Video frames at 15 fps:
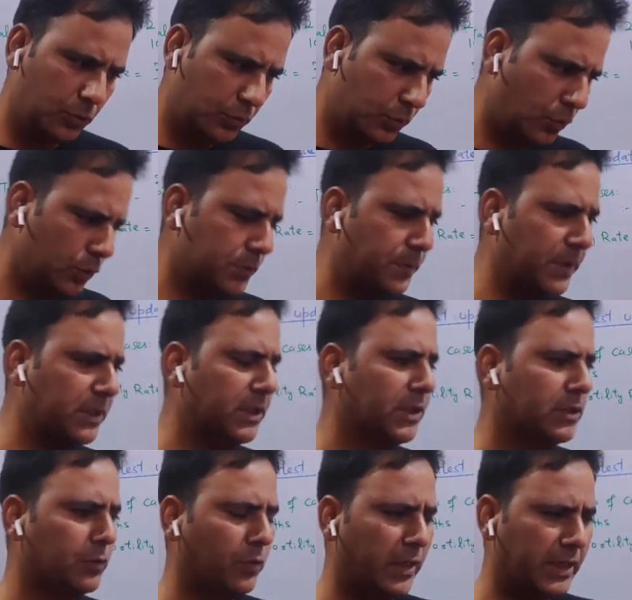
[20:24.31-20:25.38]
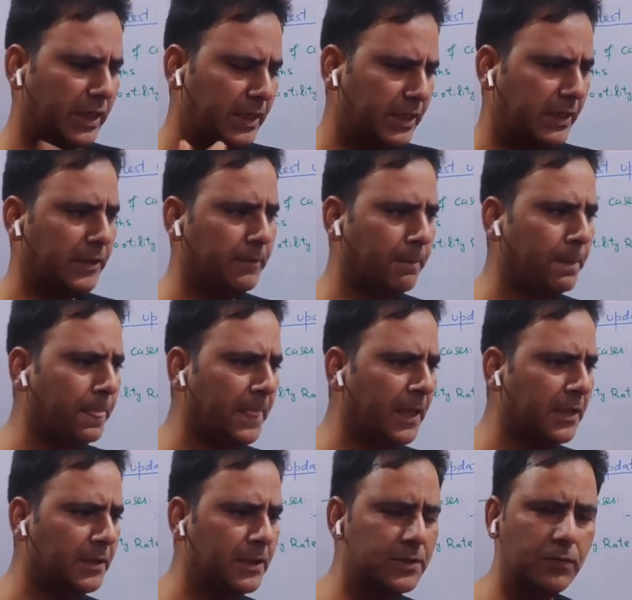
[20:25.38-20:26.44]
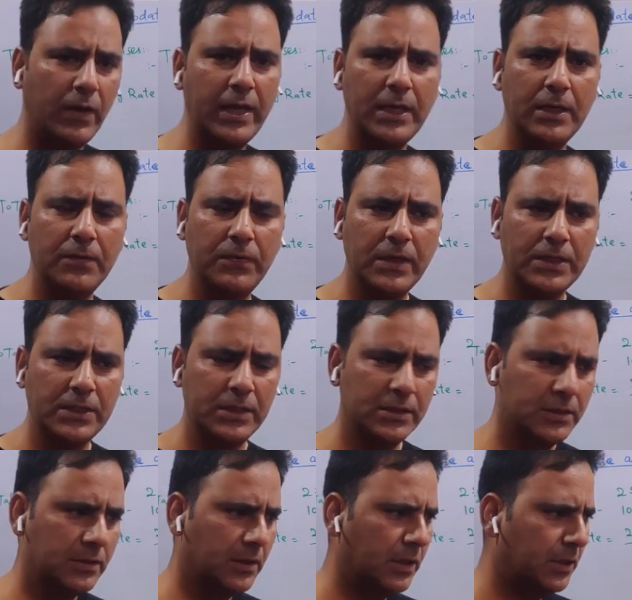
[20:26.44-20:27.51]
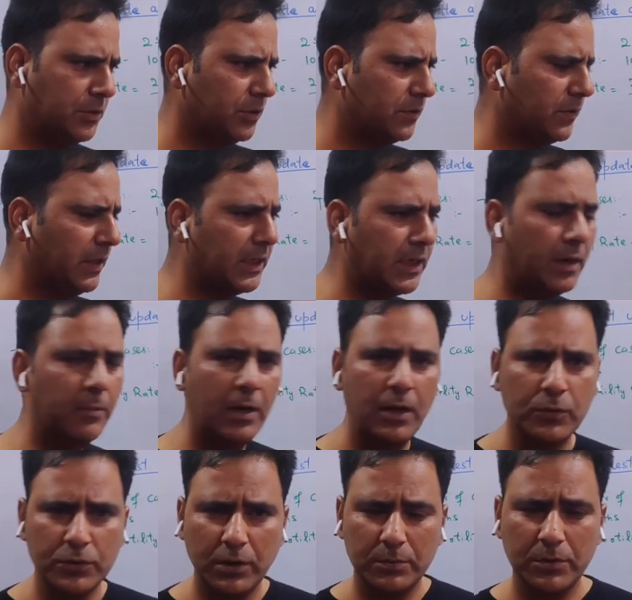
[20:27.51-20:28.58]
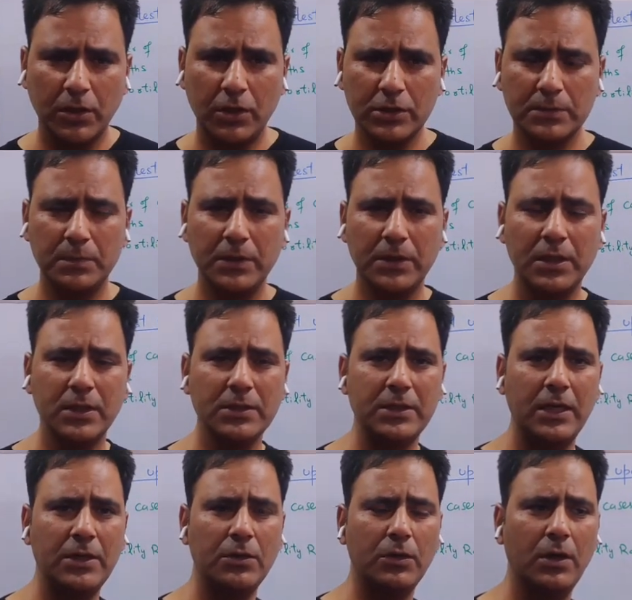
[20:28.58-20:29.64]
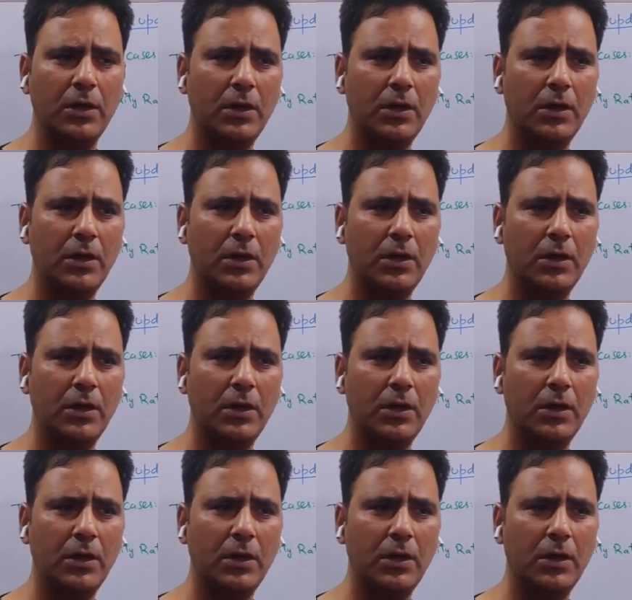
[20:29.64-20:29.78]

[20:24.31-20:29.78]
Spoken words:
Those patients who are getting this viral infection usually come out of the hospitals and